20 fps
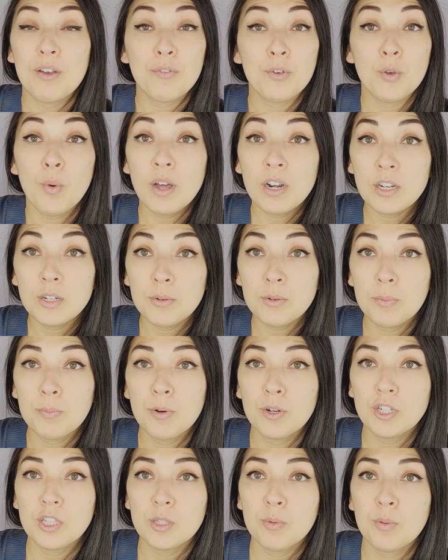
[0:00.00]
If you want to
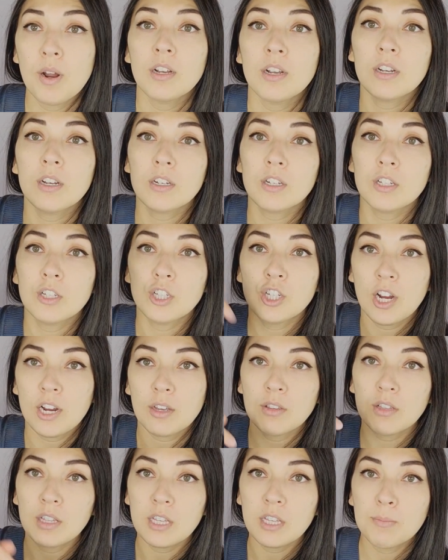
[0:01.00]
purchase the product, check
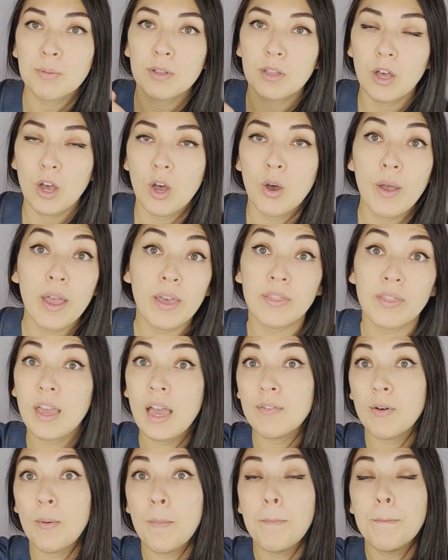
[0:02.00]
out the link below, and they
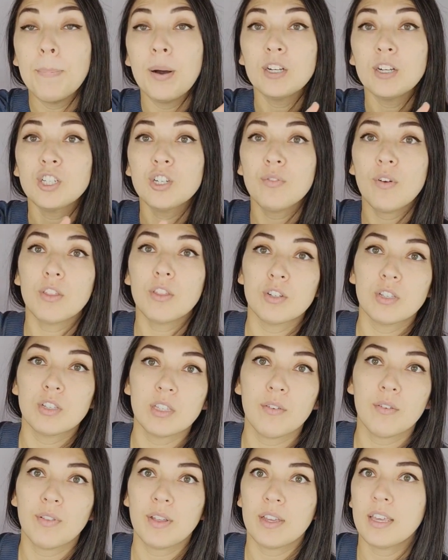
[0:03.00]
have a bunch of other
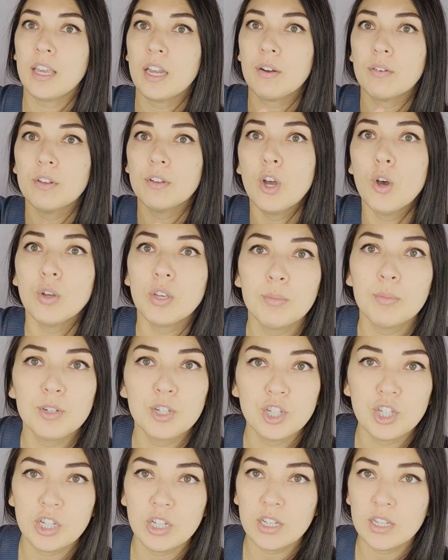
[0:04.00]
stuff like karaoke
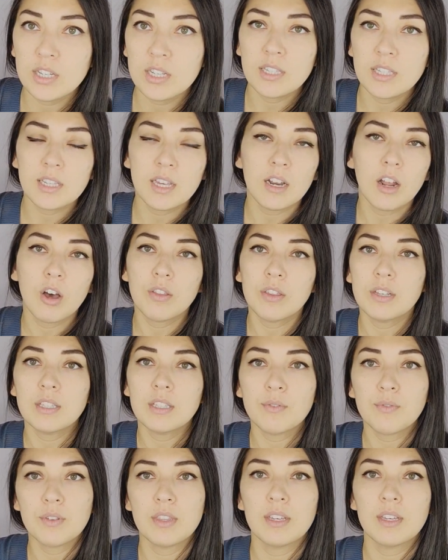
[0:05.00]
machines and all these
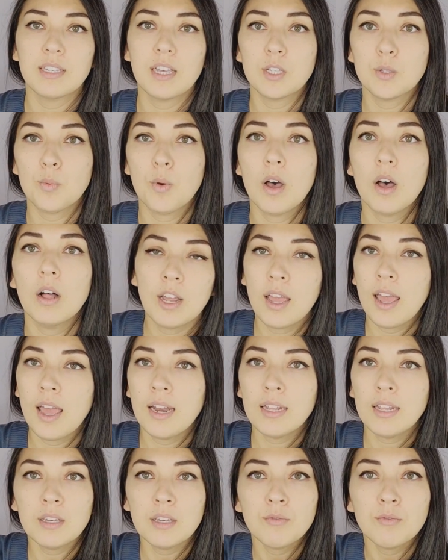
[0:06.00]
different things as well.
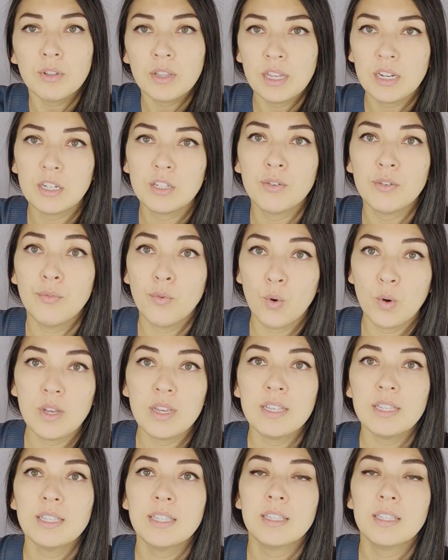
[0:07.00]
Anything related to
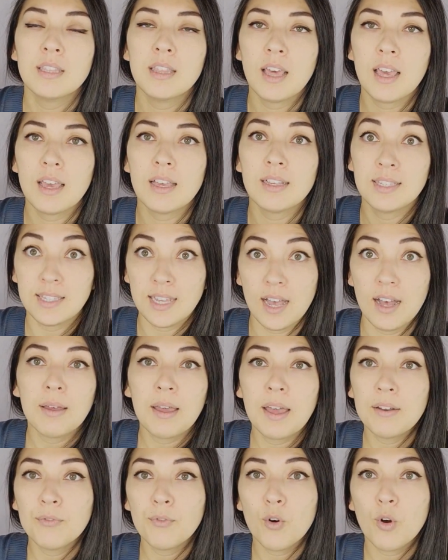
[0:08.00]
voice, they
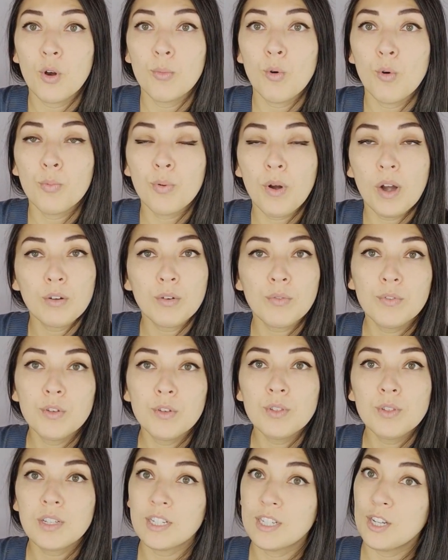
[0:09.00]
sell. And for more product
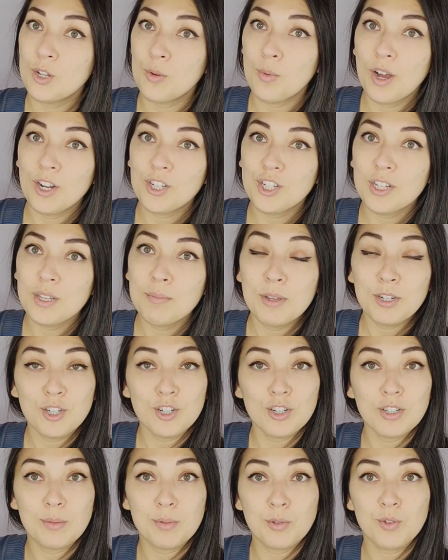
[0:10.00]
reviews, continue watching. Make
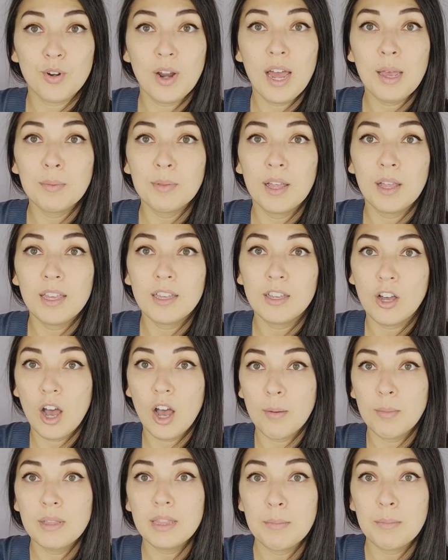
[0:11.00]
sure to subscribe, like,
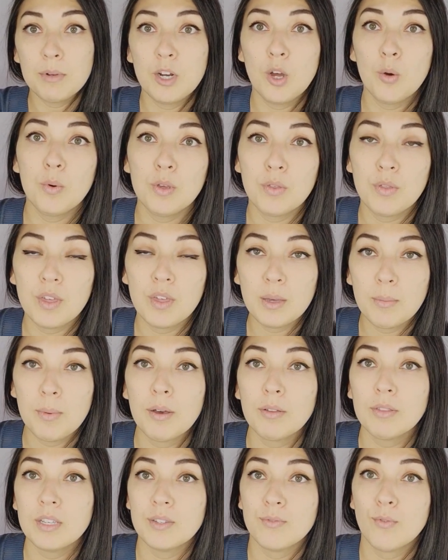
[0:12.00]
comment, let me know what you think
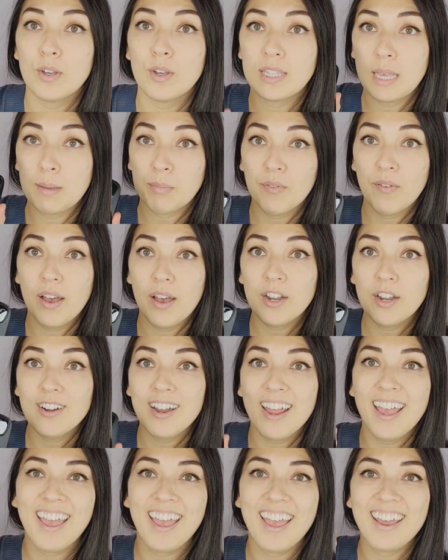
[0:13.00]
about this voice
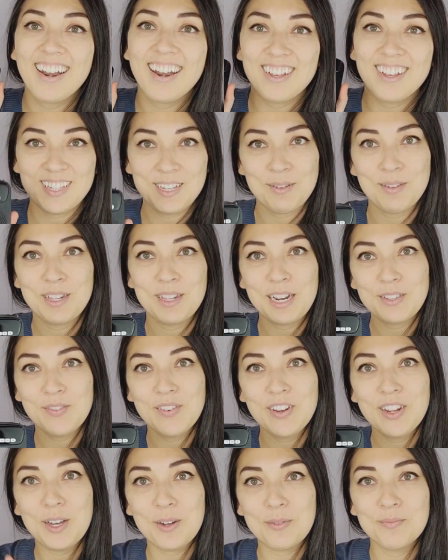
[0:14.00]
amplifier, and I'll see you in the next
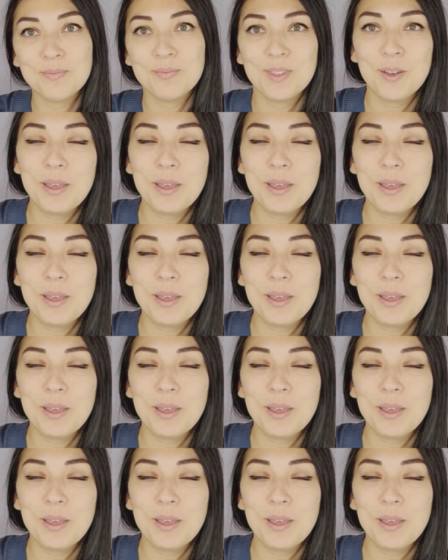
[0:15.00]
video.